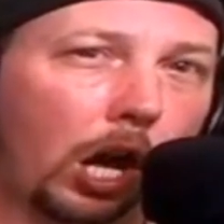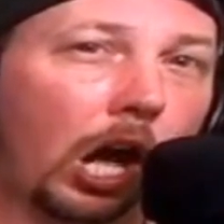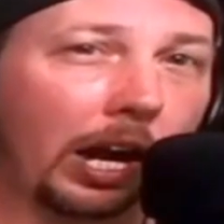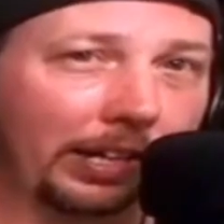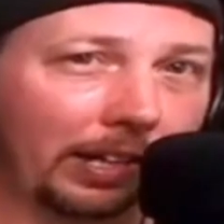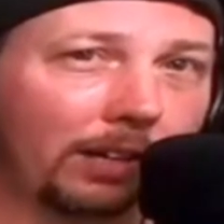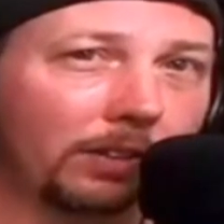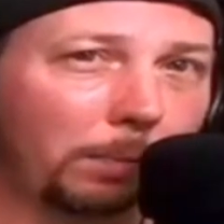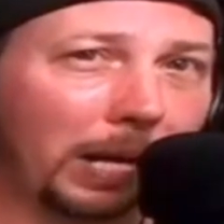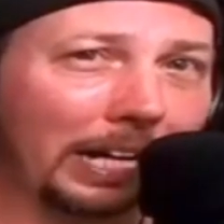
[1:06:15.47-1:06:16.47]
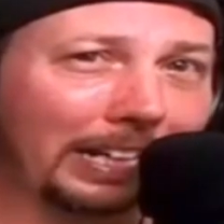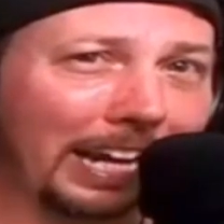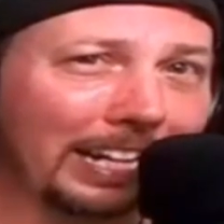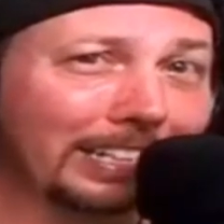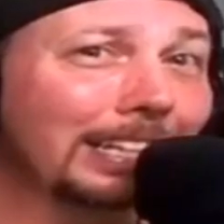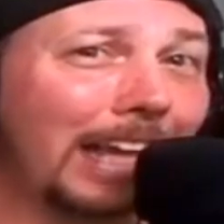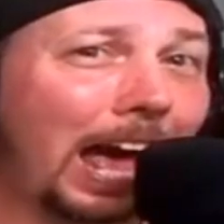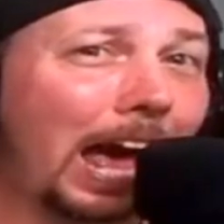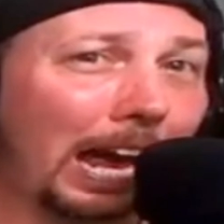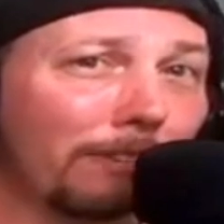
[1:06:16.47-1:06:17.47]
on the podcast
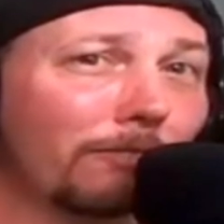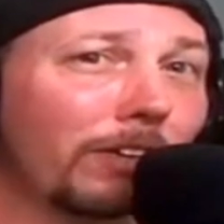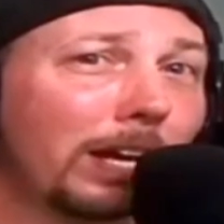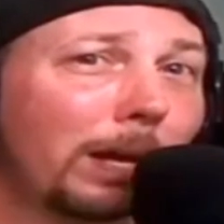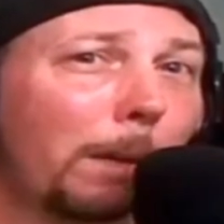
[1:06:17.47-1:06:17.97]
live